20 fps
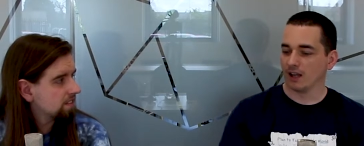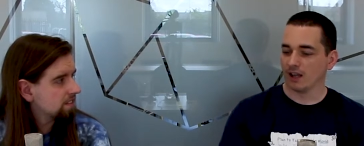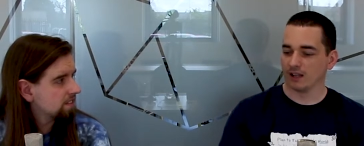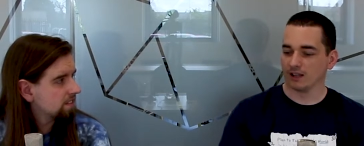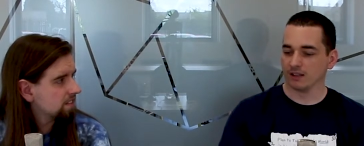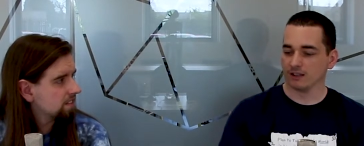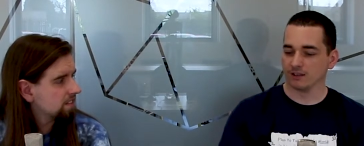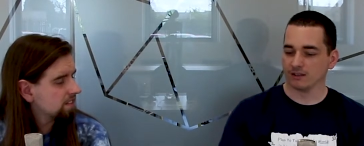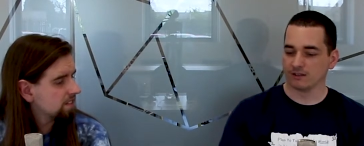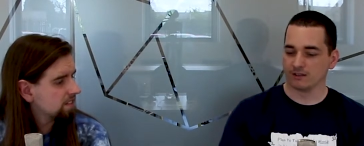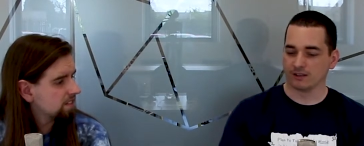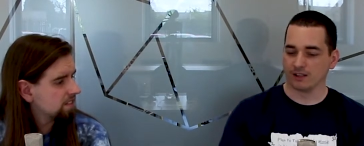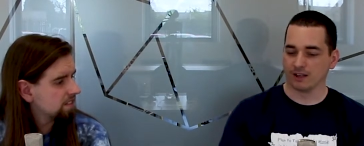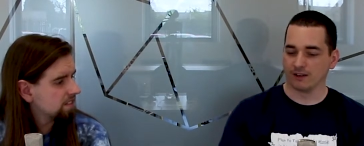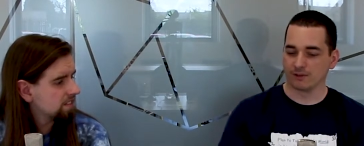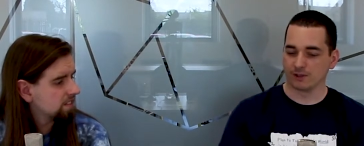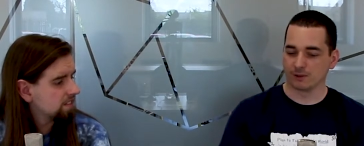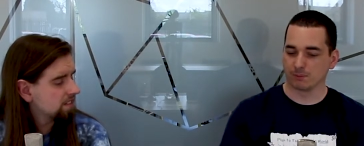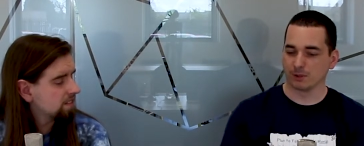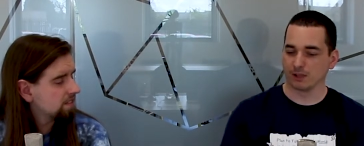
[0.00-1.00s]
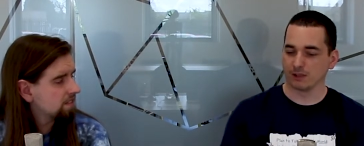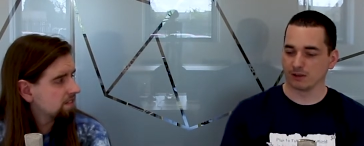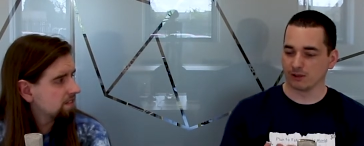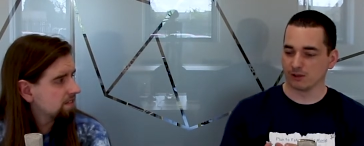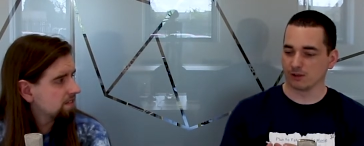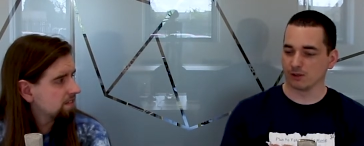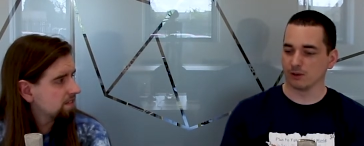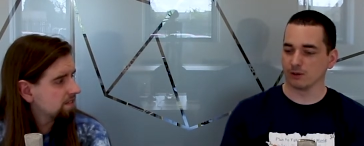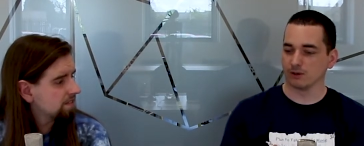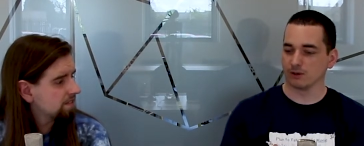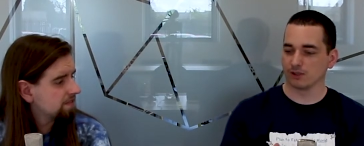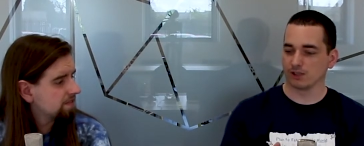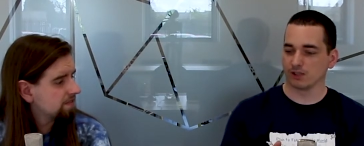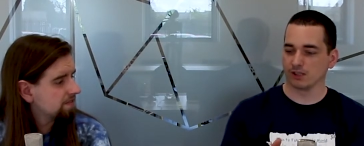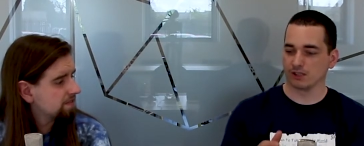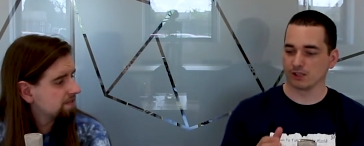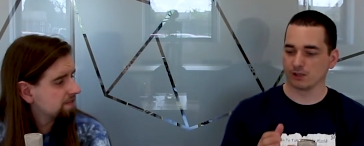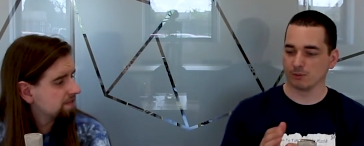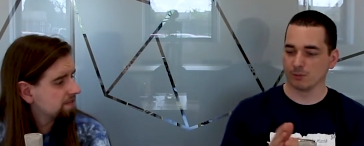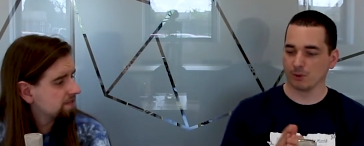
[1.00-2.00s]
Speaker 1: and they've split the solar
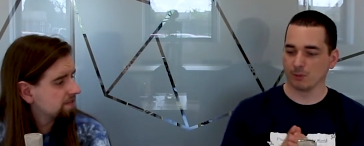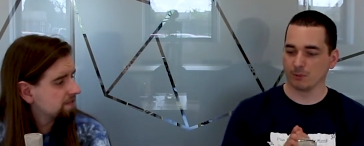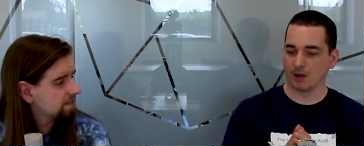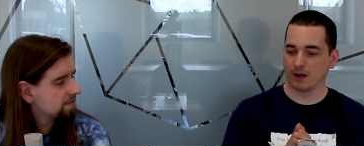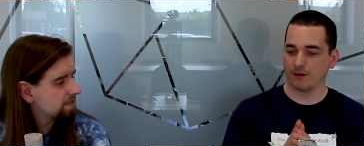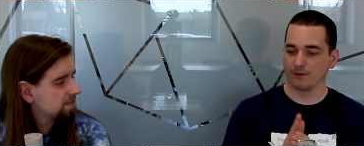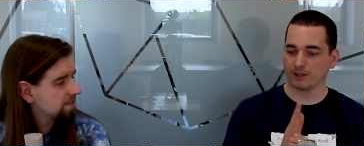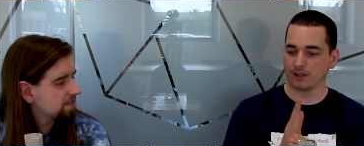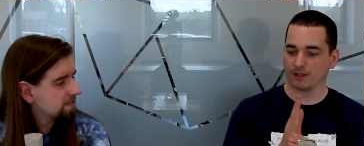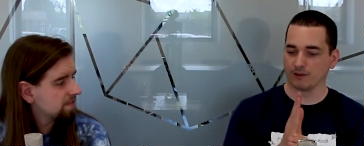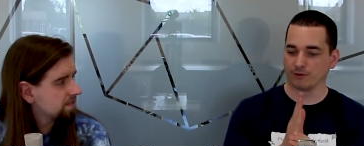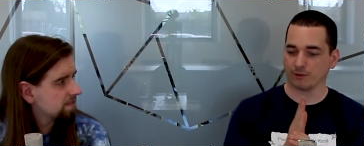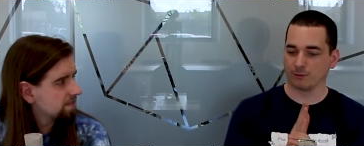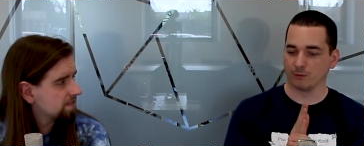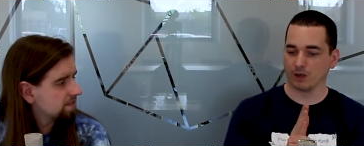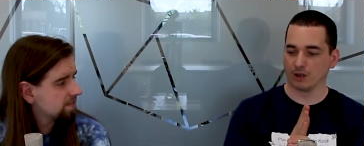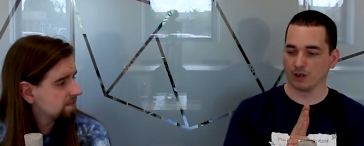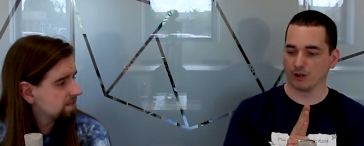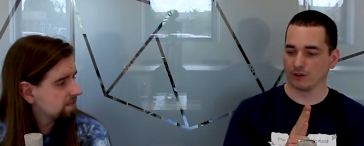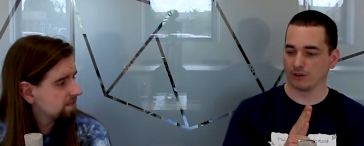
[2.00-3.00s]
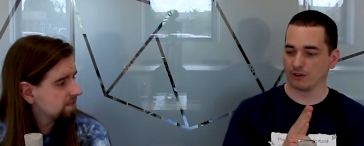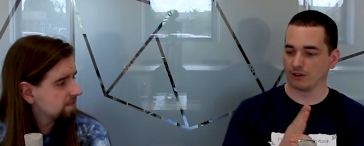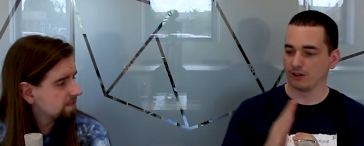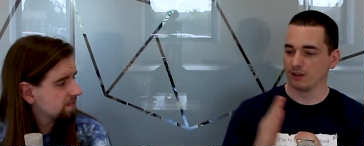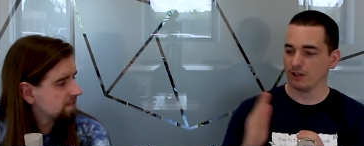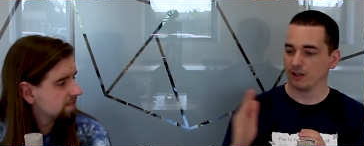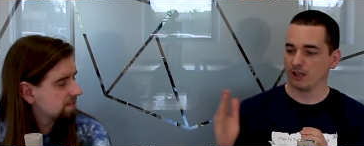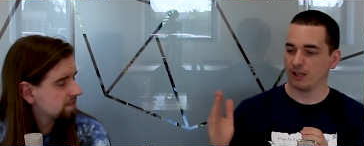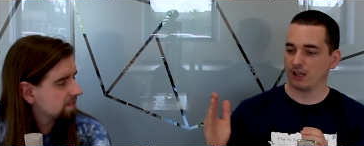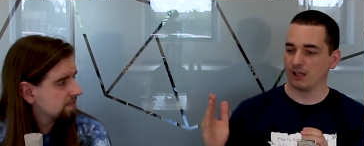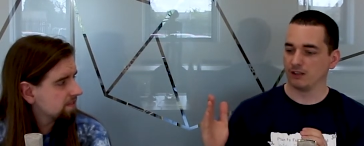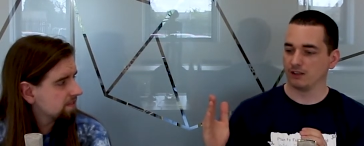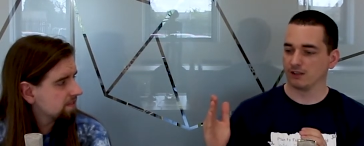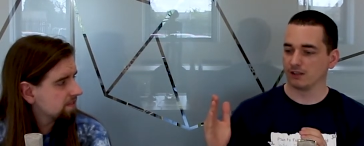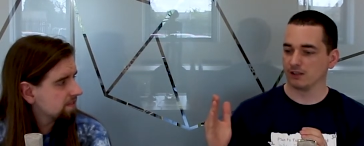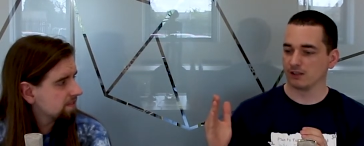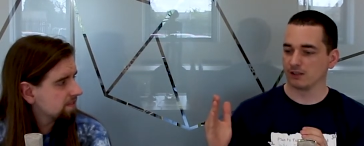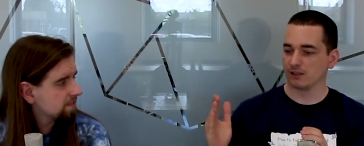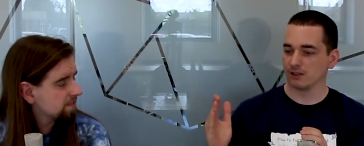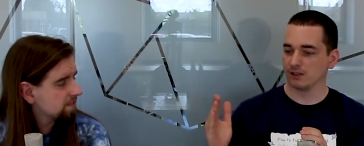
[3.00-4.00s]
system up. Everything from Earth
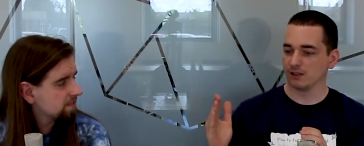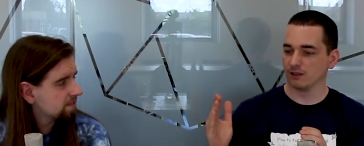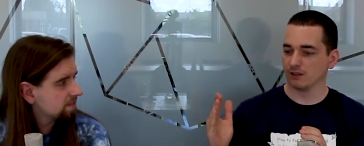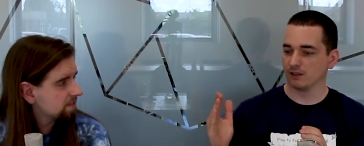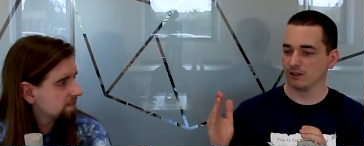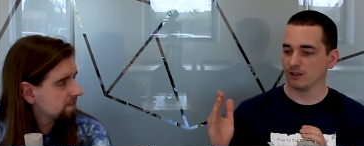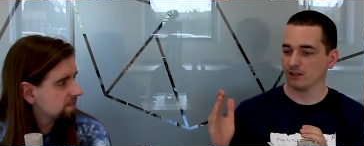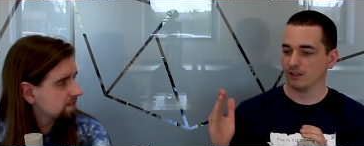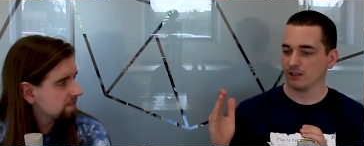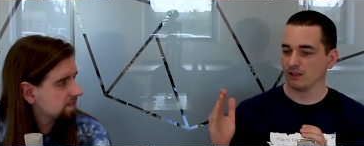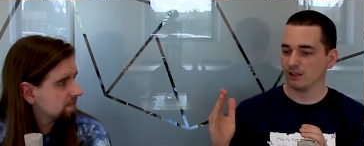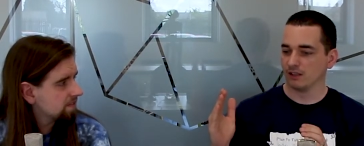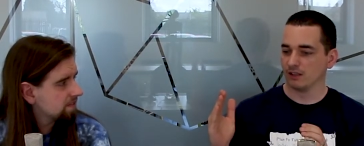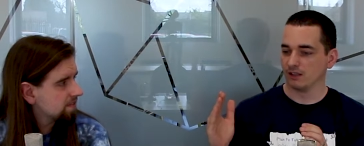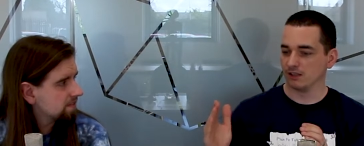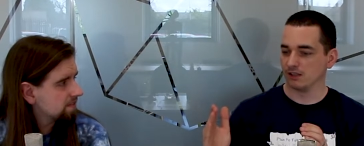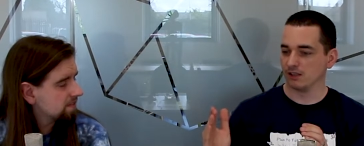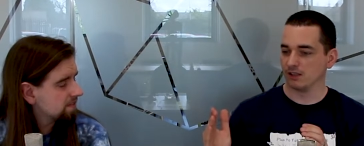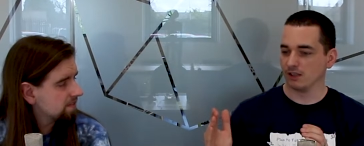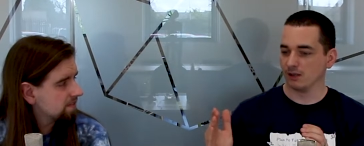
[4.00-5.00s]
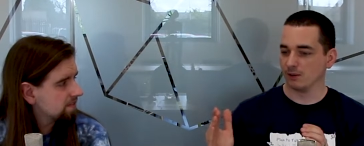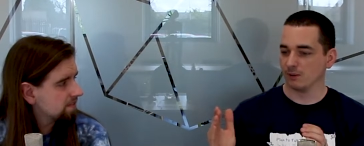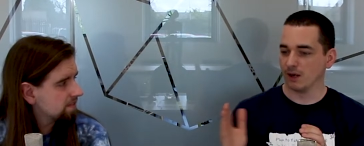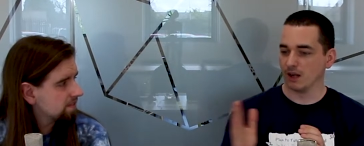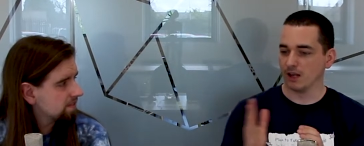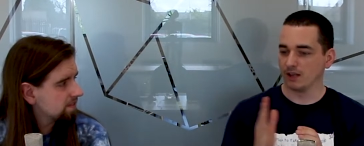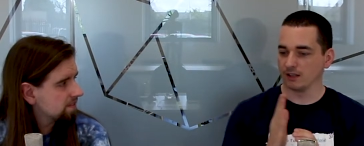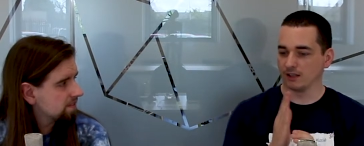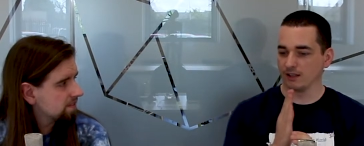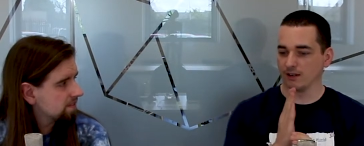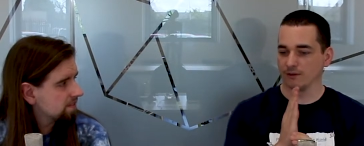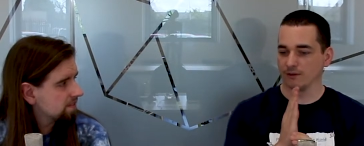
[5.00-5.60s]
into the sun is the U N, and